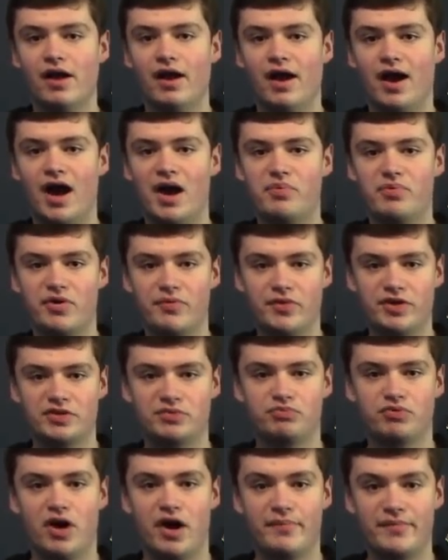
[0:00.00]
I pretty much
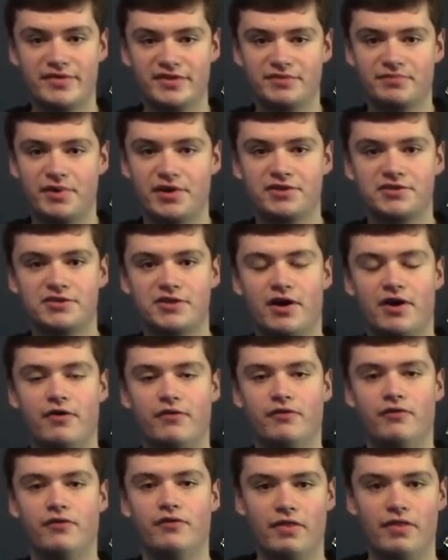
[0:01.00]
promised
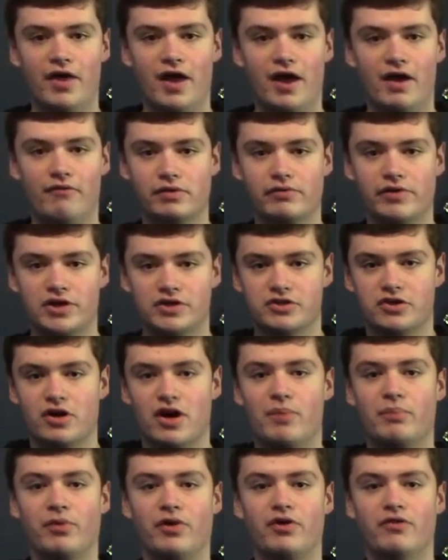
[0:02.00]
myself that when I start
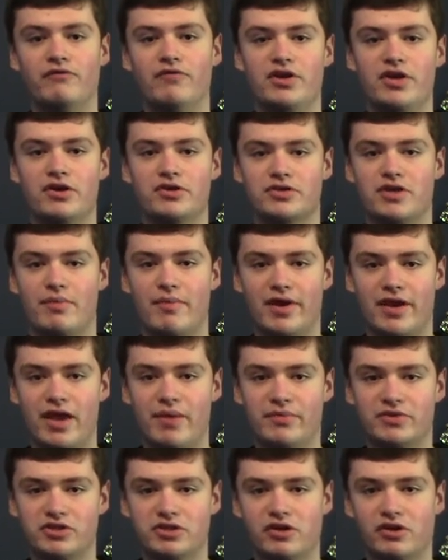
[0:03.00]
uploading videos on my
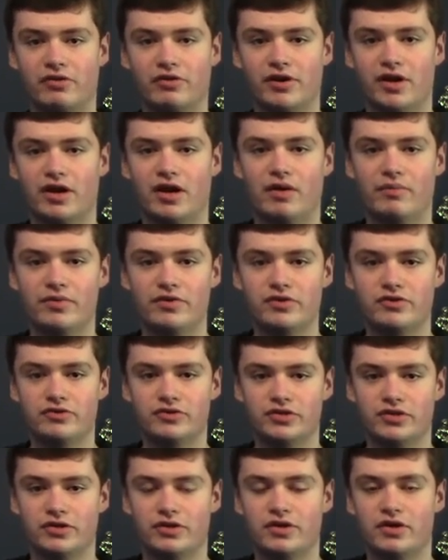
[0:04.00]
gaming channel again, I'll be
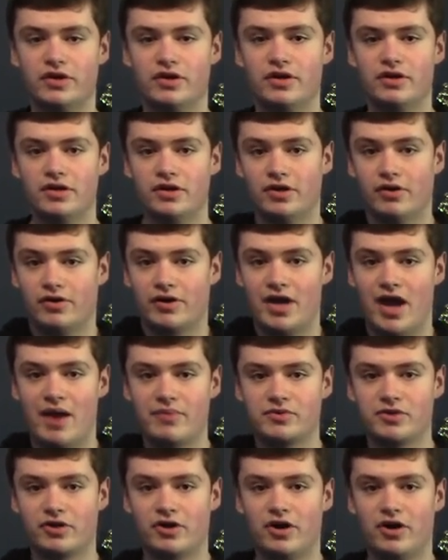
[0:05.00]
using you know,
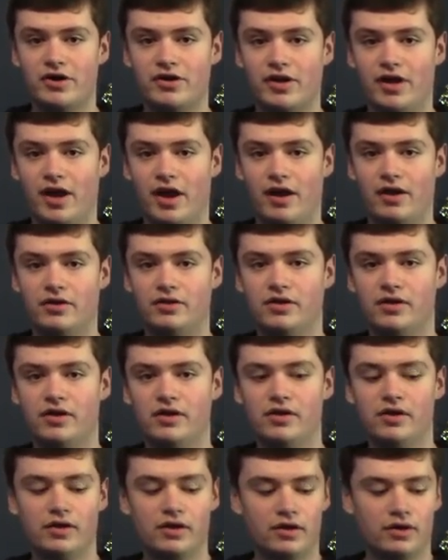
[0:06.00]
capture card. And
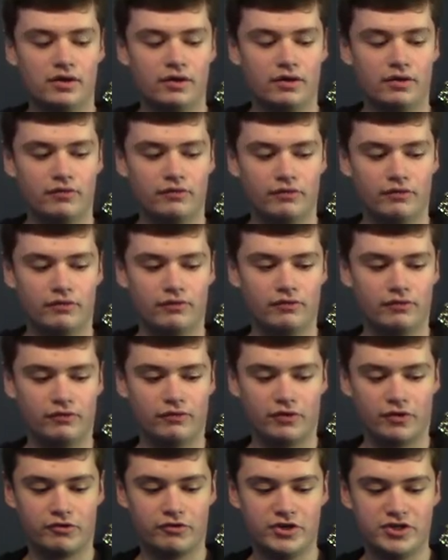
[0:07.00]

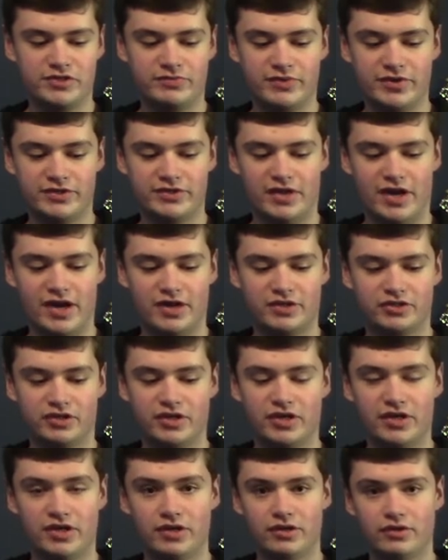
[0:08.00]
for Christmas, I
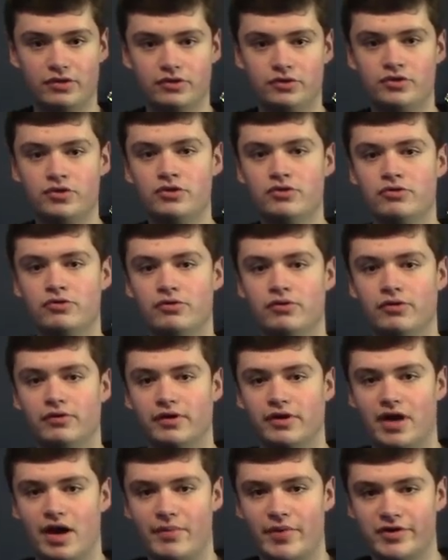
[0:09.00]
actually do
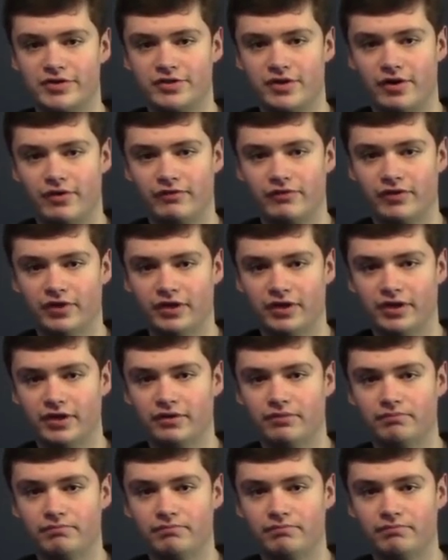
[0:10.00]
got myself a